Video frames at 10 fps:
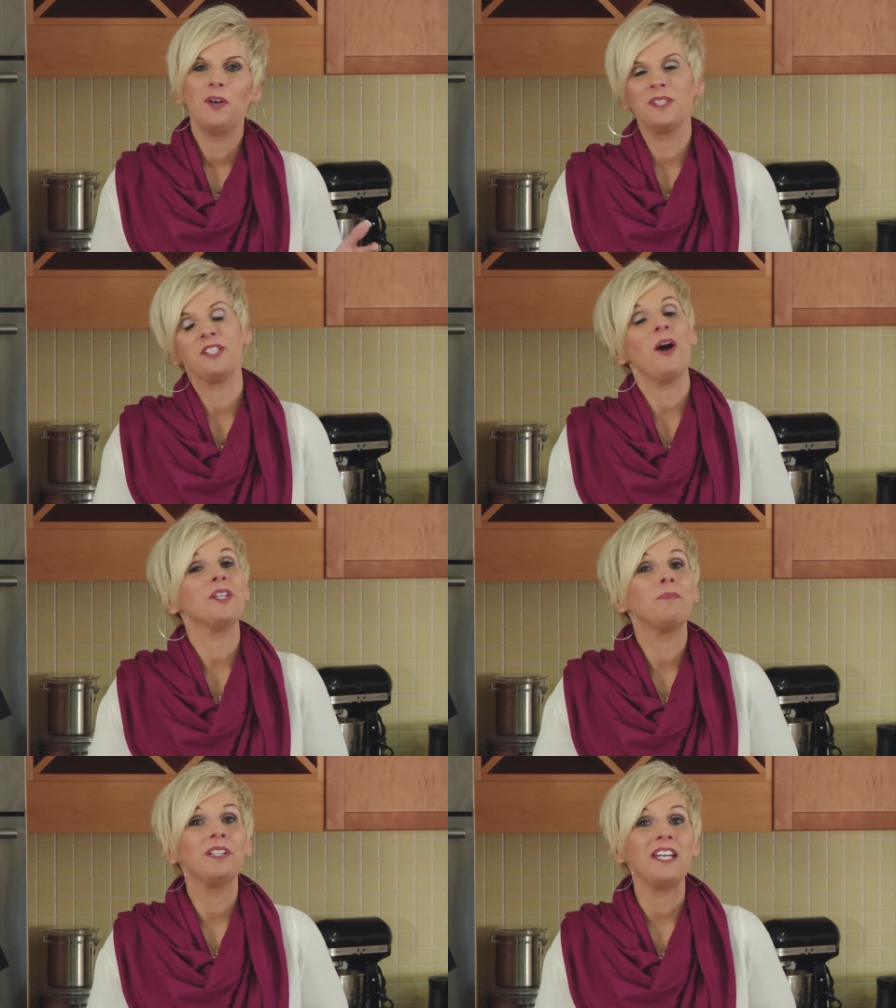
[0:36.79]
Well, it's hard
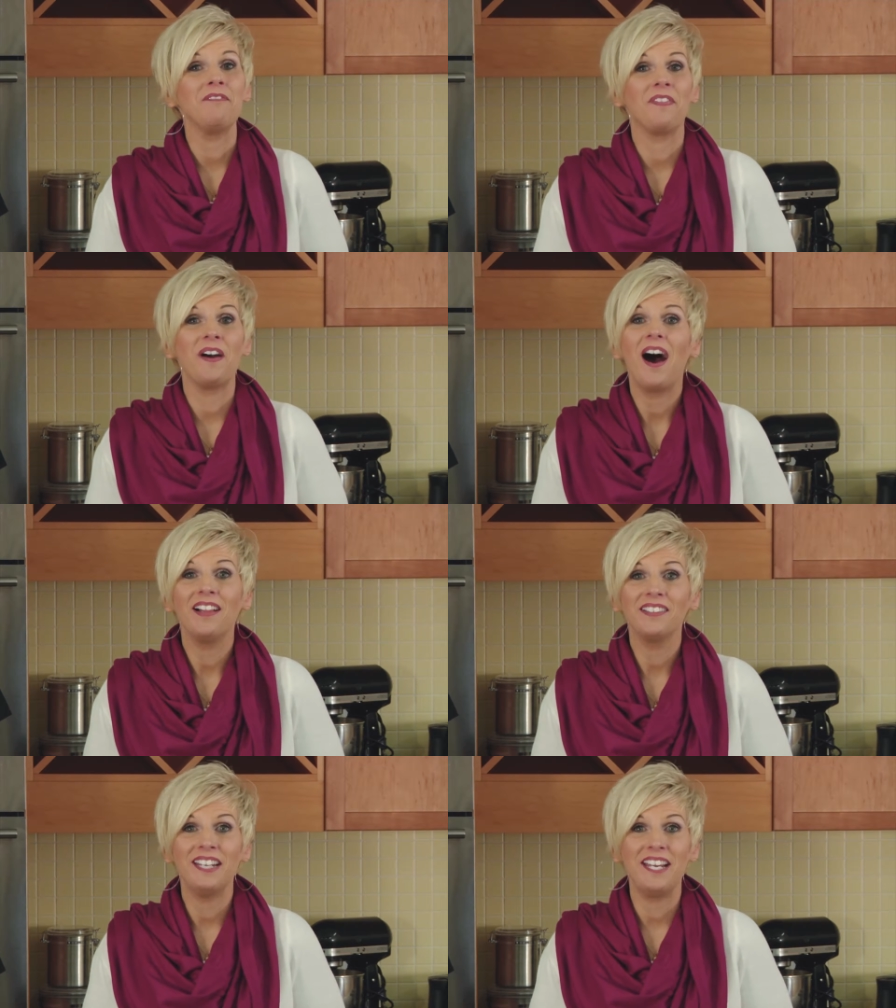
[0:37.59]
to believe that the
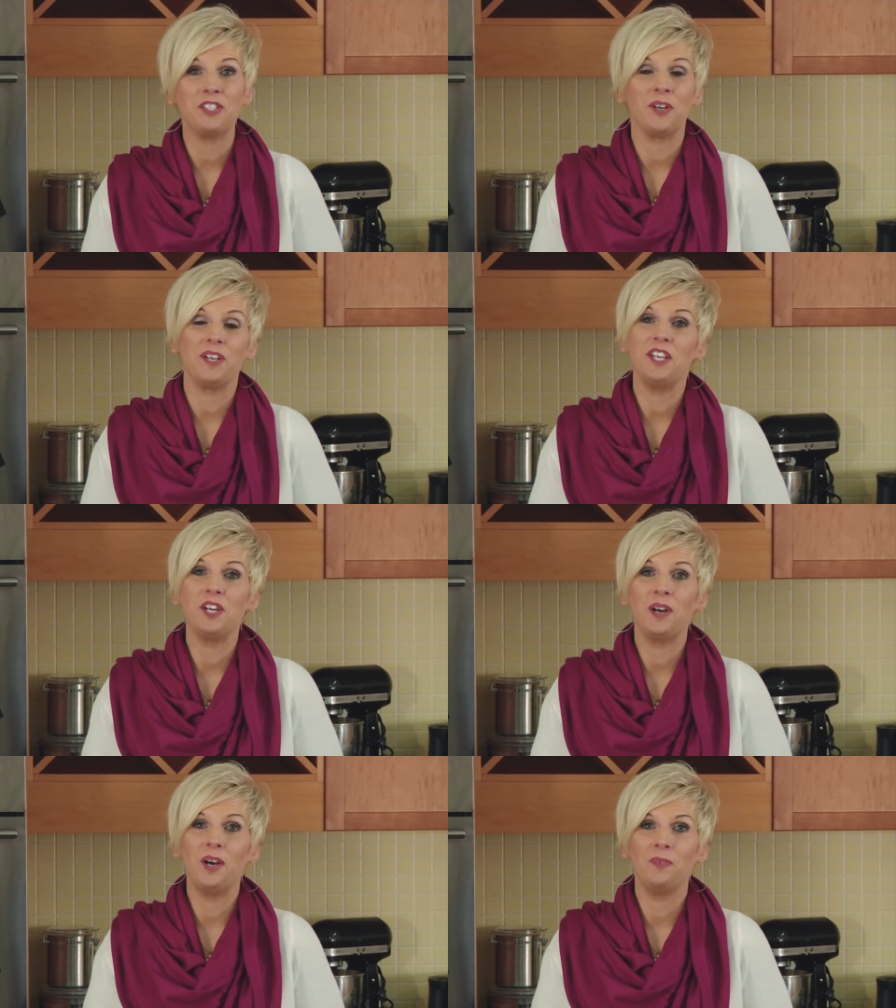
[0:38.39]
holidays are
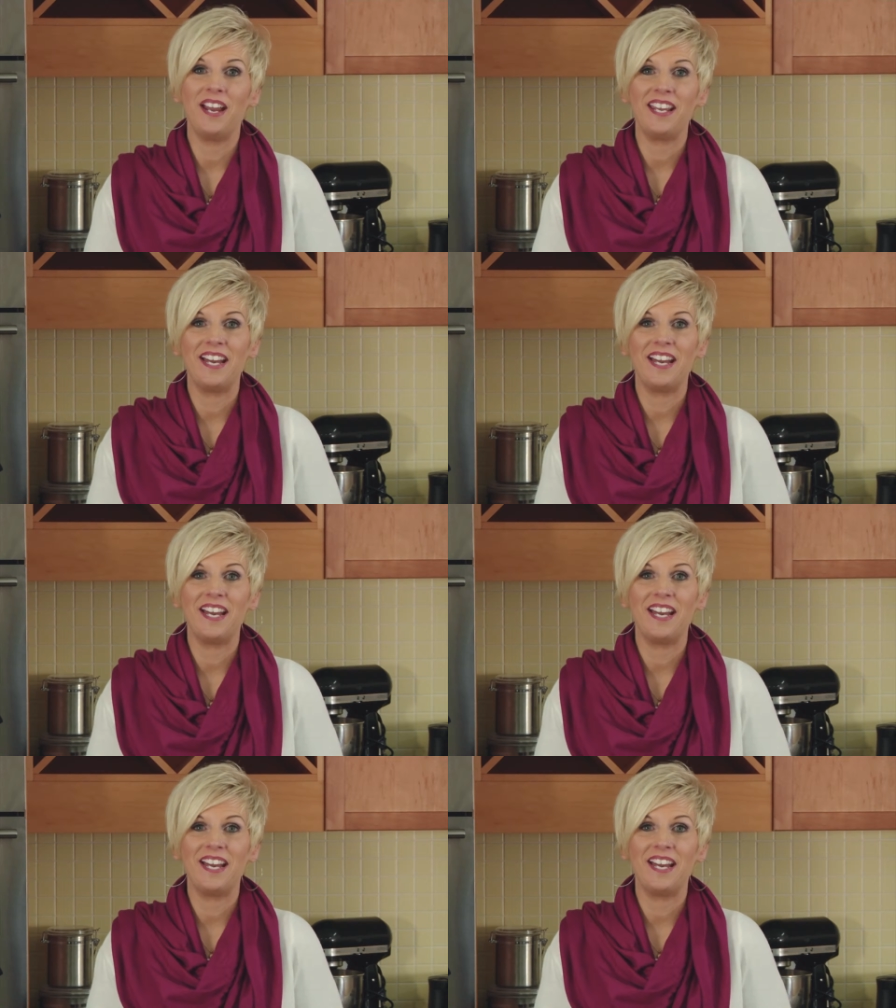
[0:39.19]
here already,